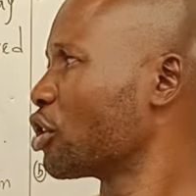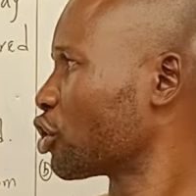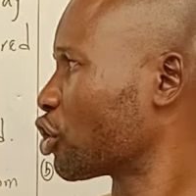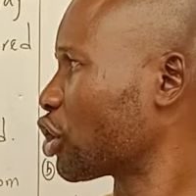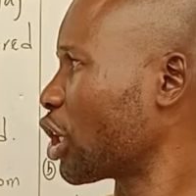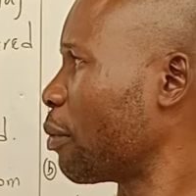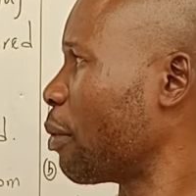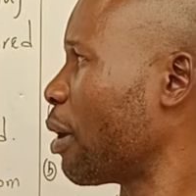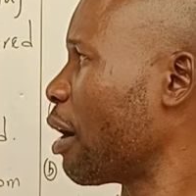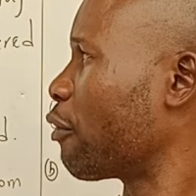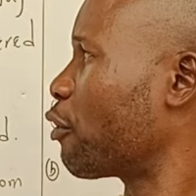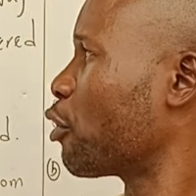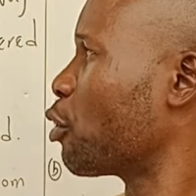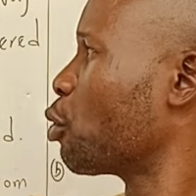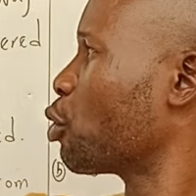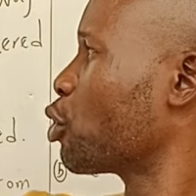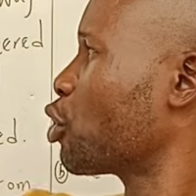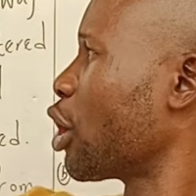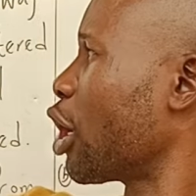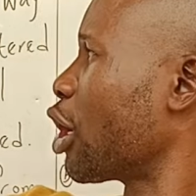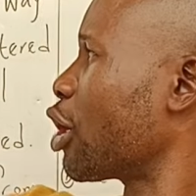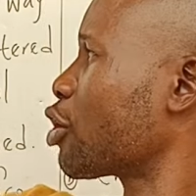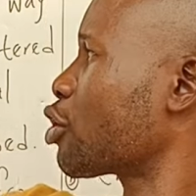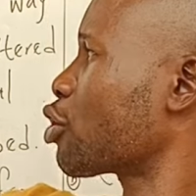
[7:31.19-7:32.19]
Some of you will
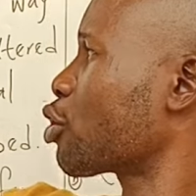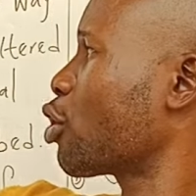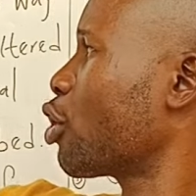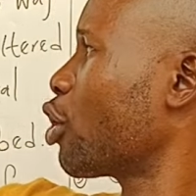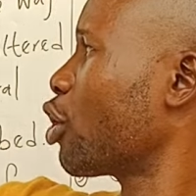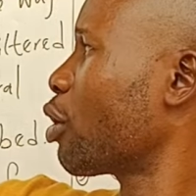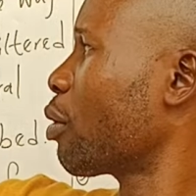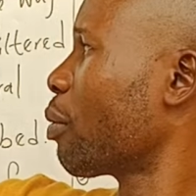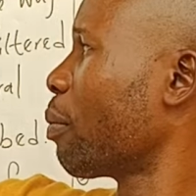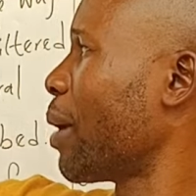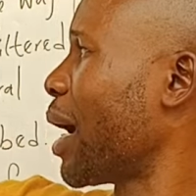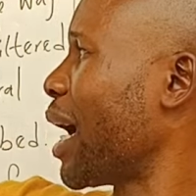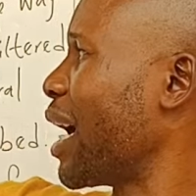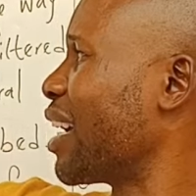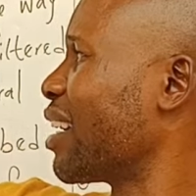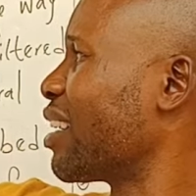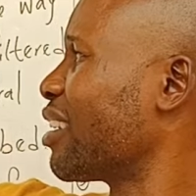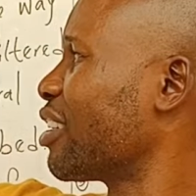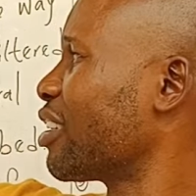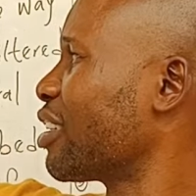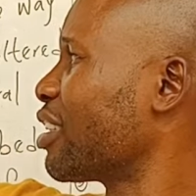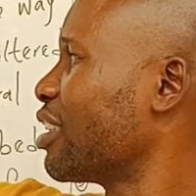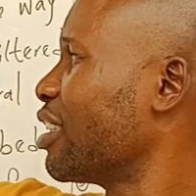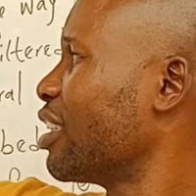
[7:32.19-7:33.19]
just go by,
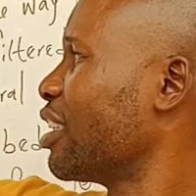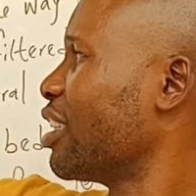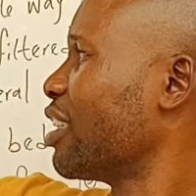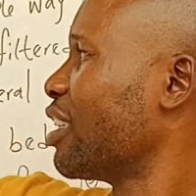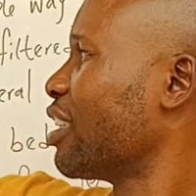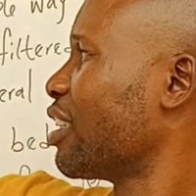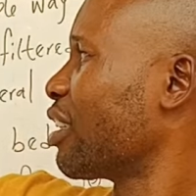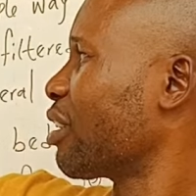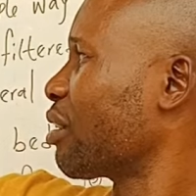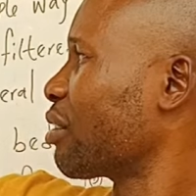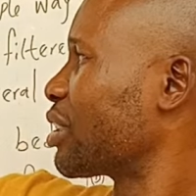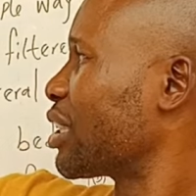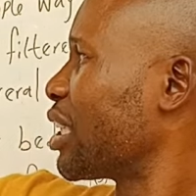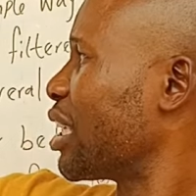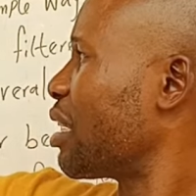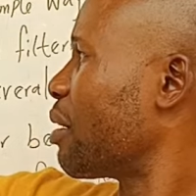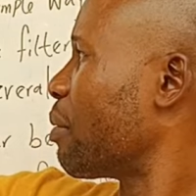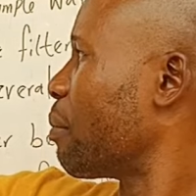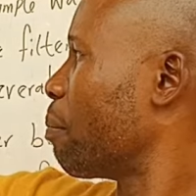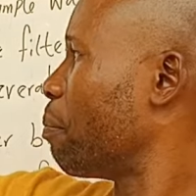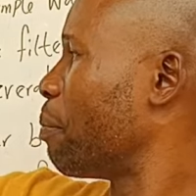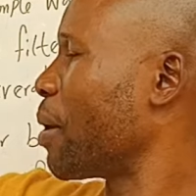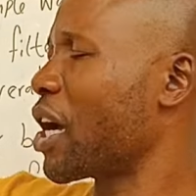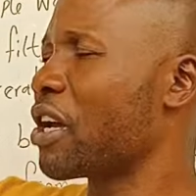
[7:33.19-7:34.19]
say
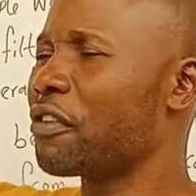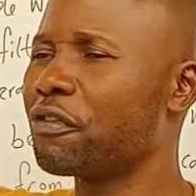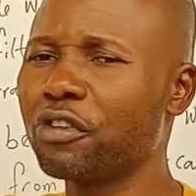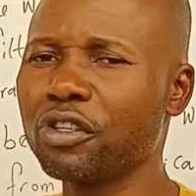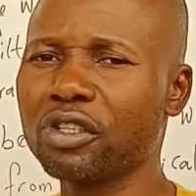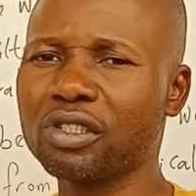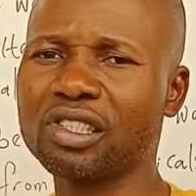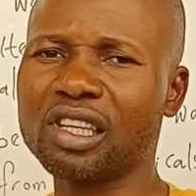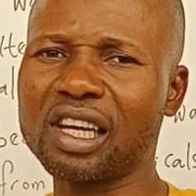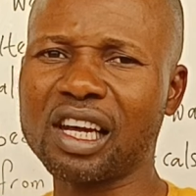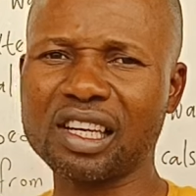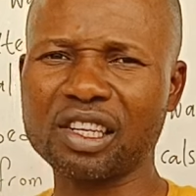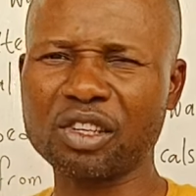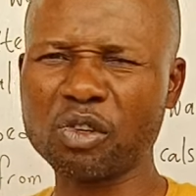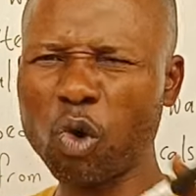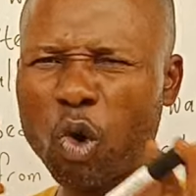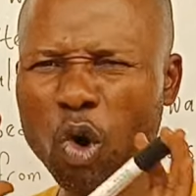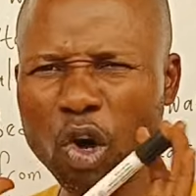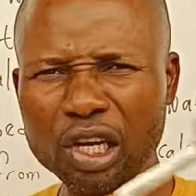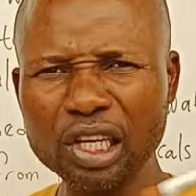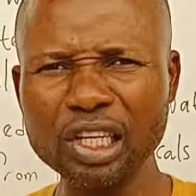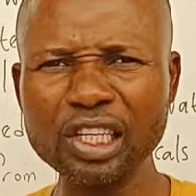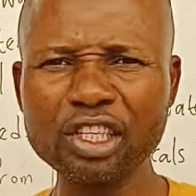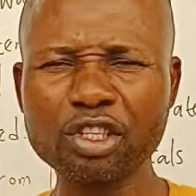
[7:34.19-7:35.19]
by filtering
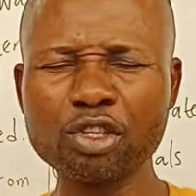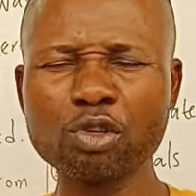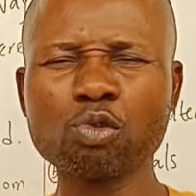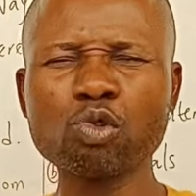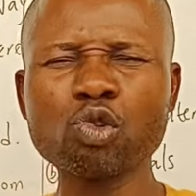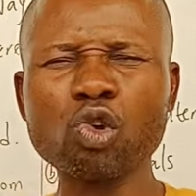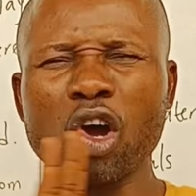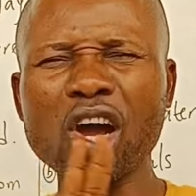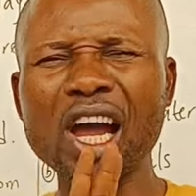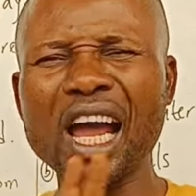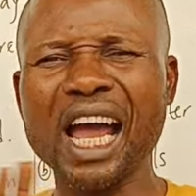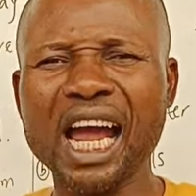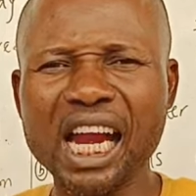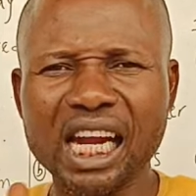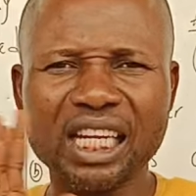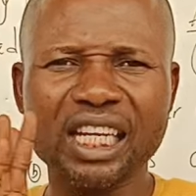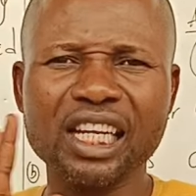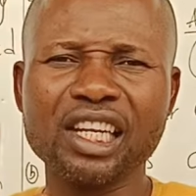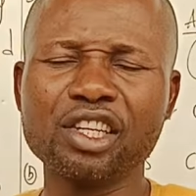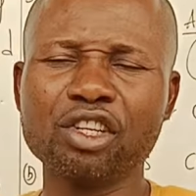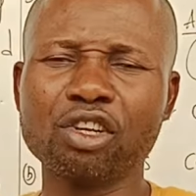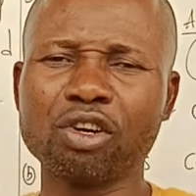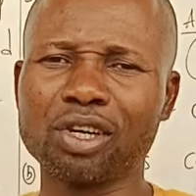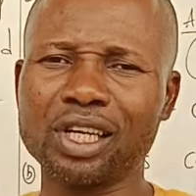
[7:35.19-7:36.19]
only, you will not add
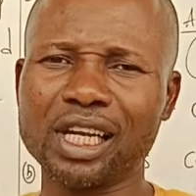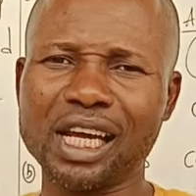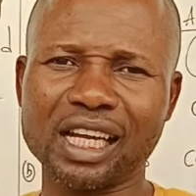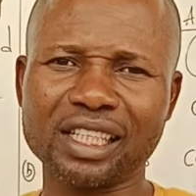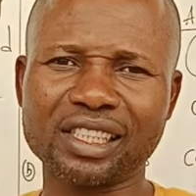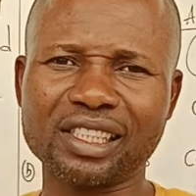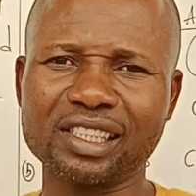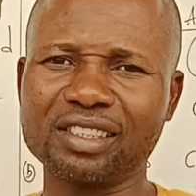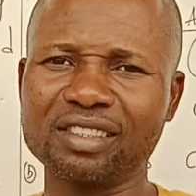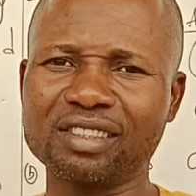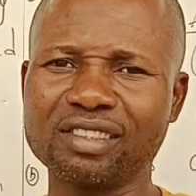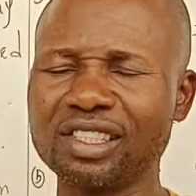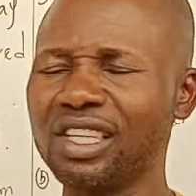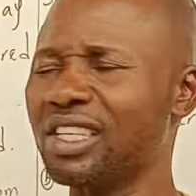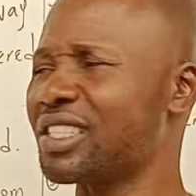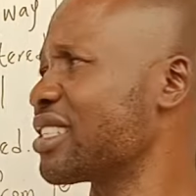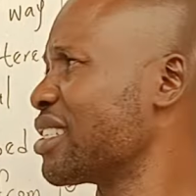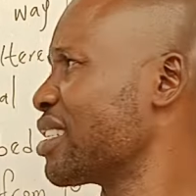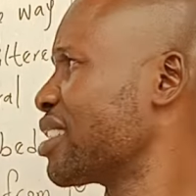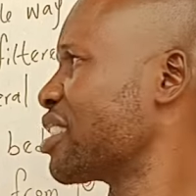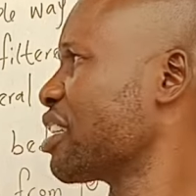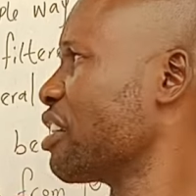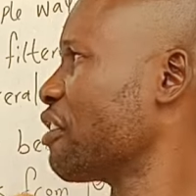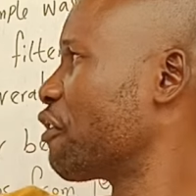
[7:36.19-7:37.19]
any other thing. This
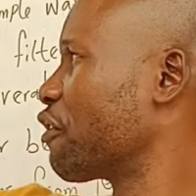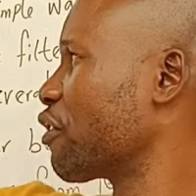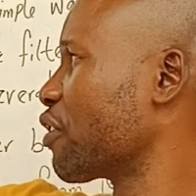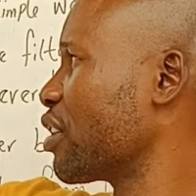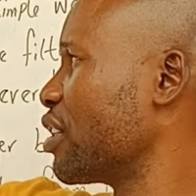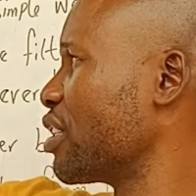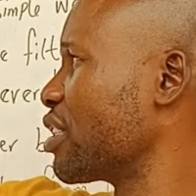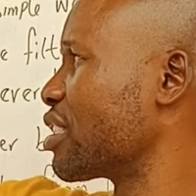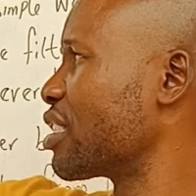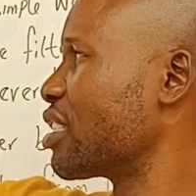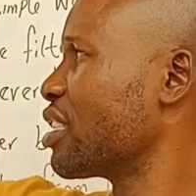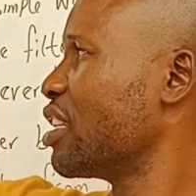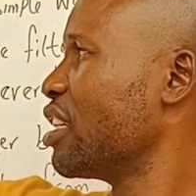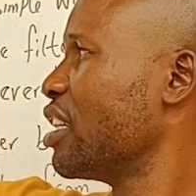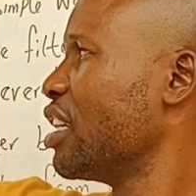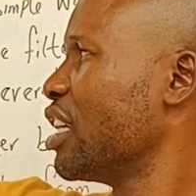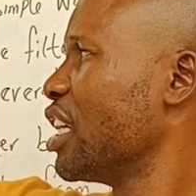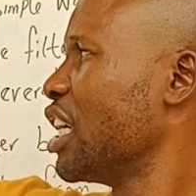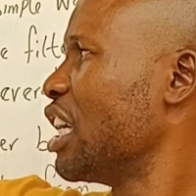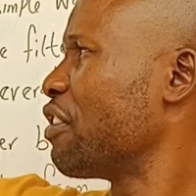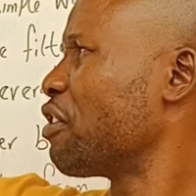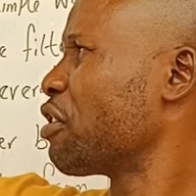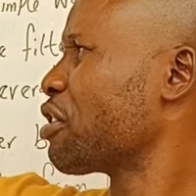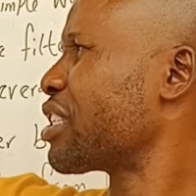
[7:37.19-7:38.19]
is a phrase.
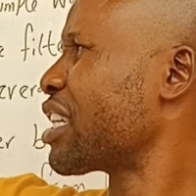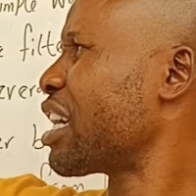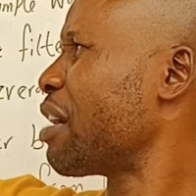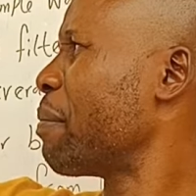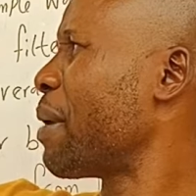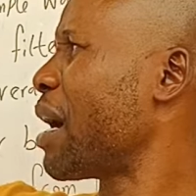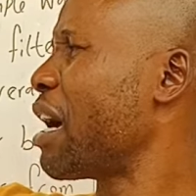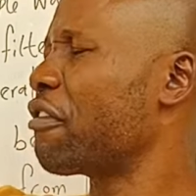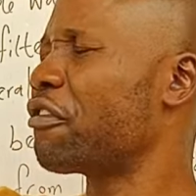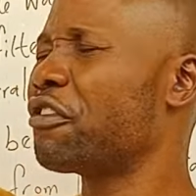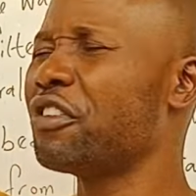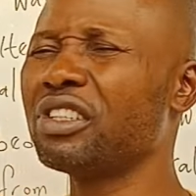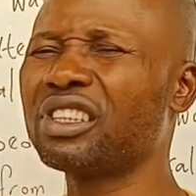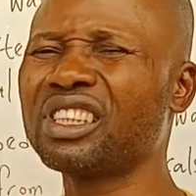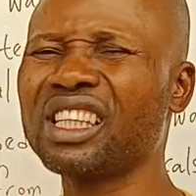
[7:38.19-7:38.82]
If you say by